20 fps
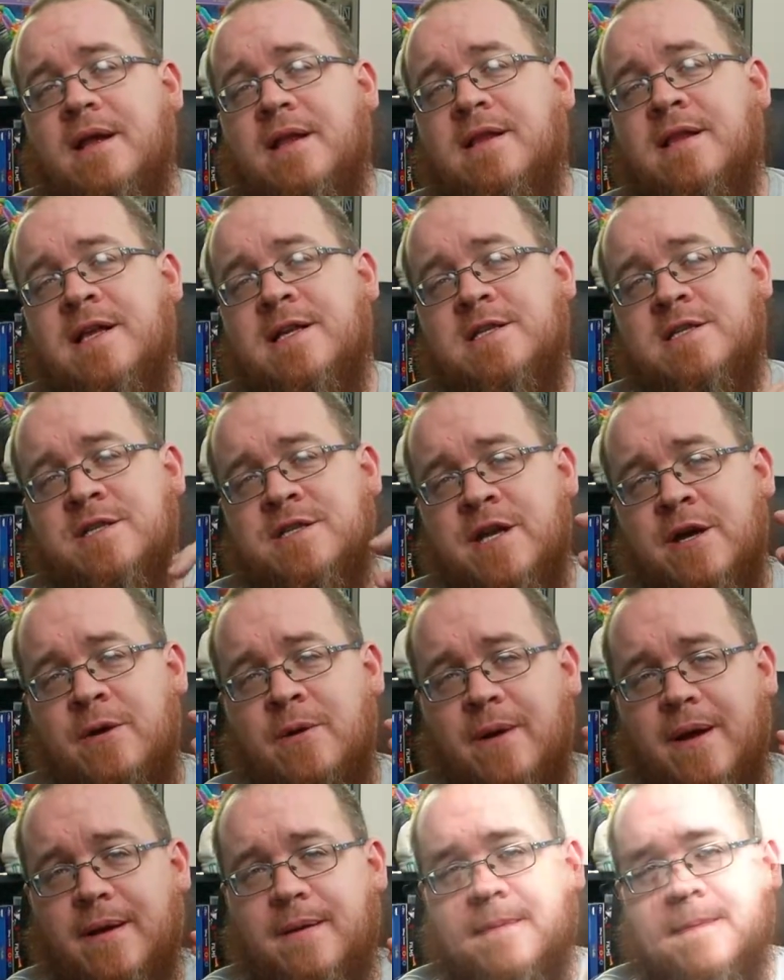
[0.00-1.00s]
Let's
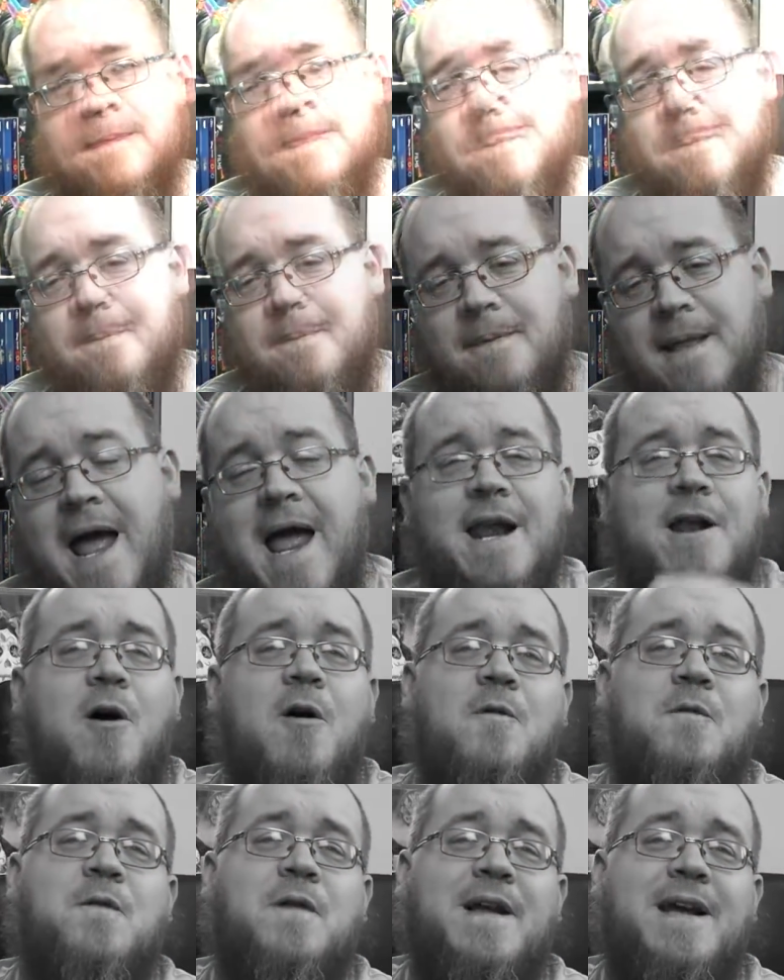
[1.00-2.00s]
do it. And
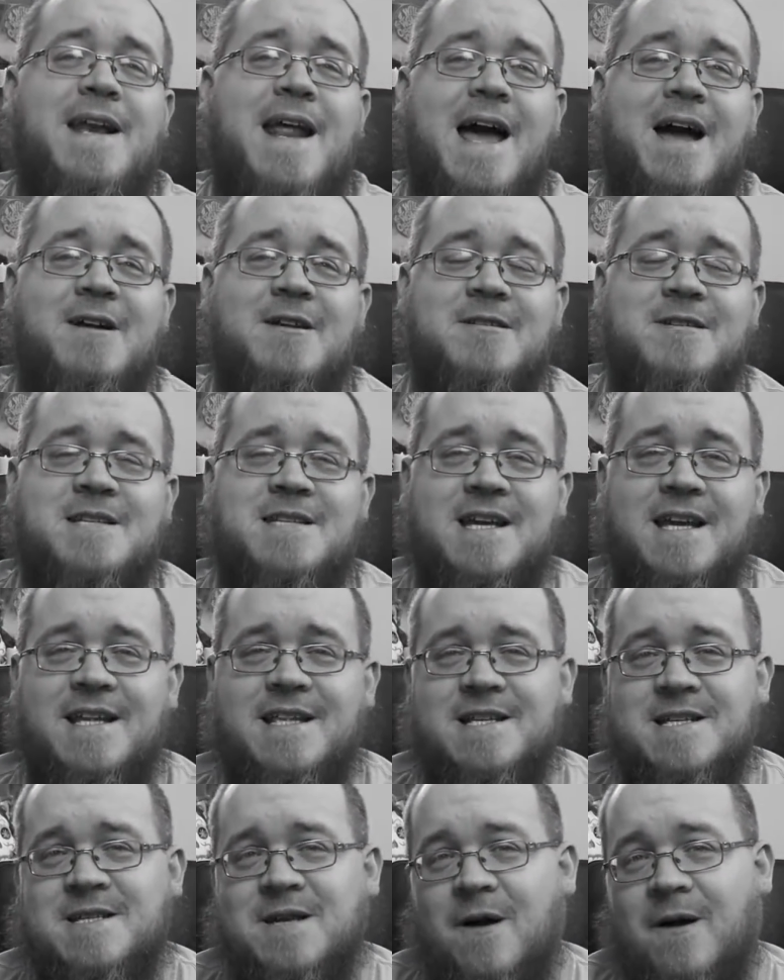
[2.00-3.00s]
hopefully now you're seeing
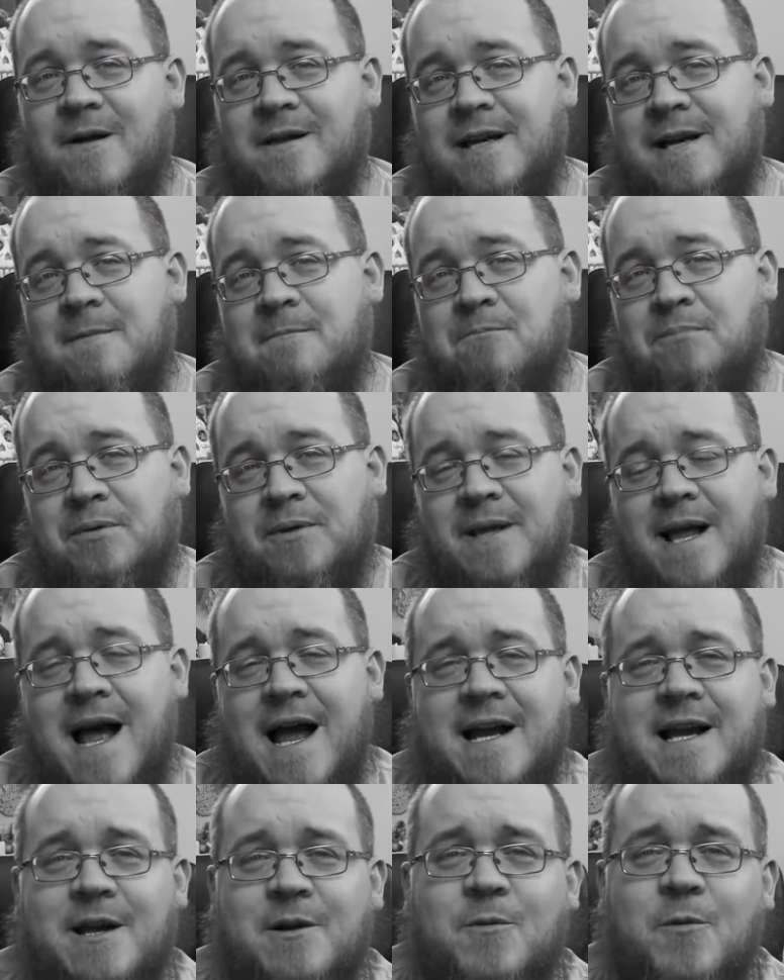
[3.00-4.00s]
this all in
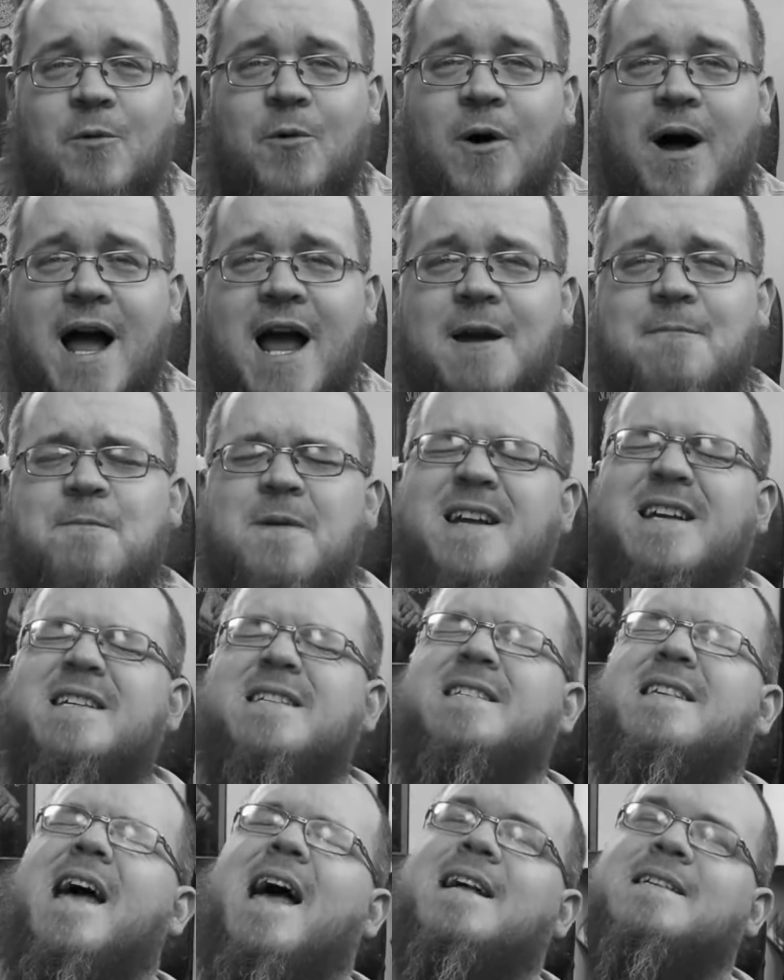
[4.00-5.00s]
black and white,
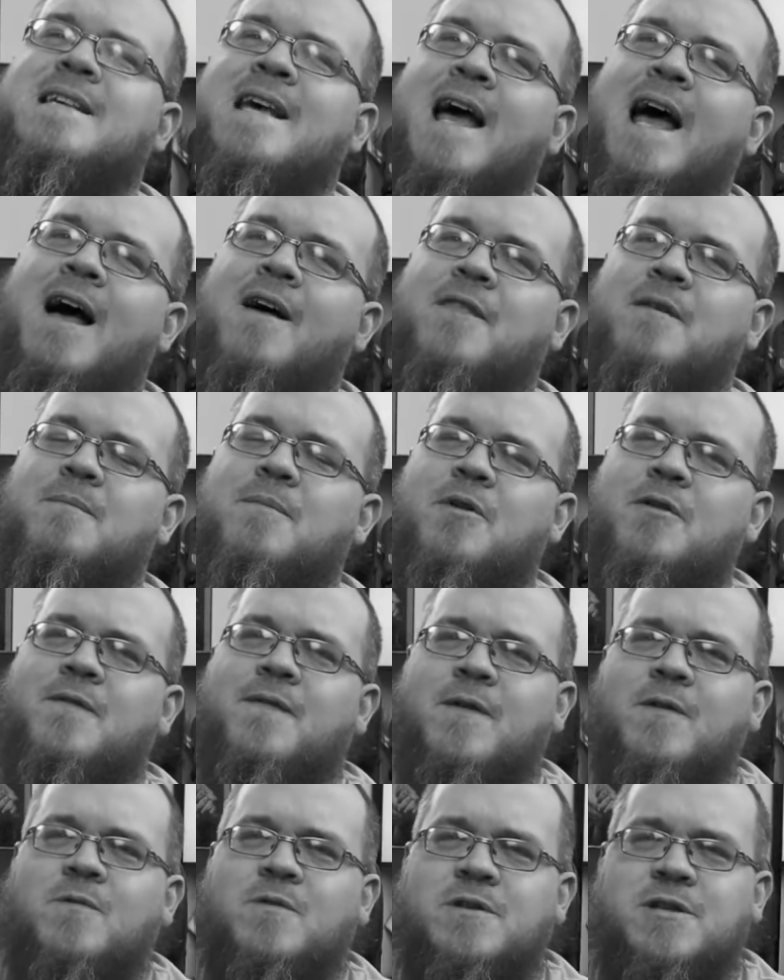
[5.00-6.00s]
because that's how the
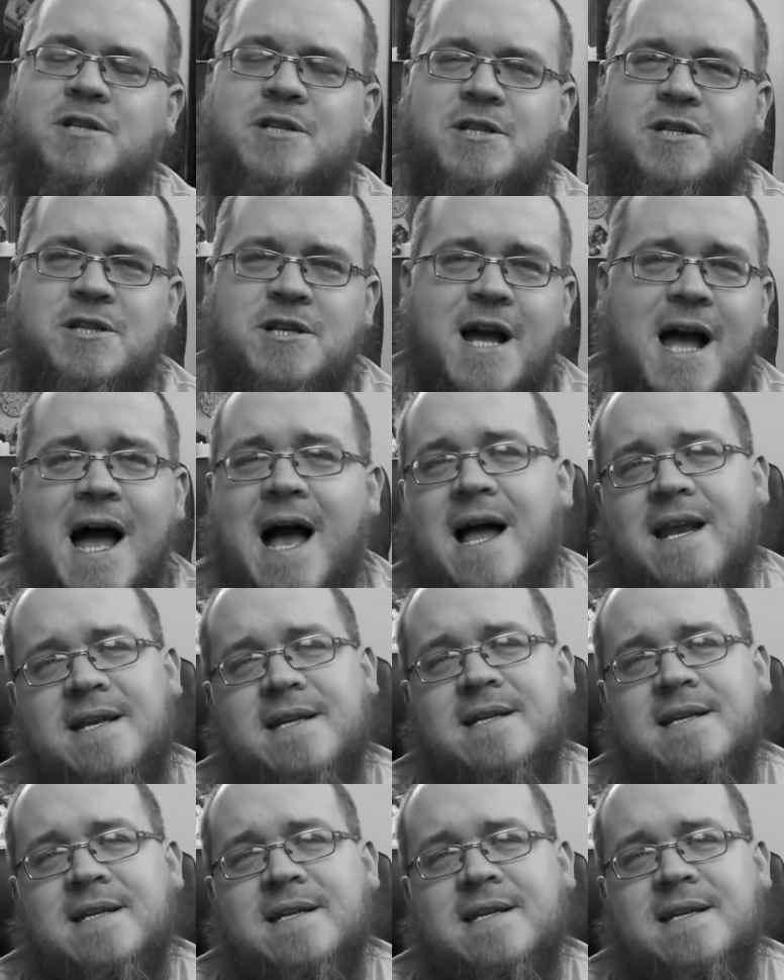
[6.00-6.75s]
movie was shot.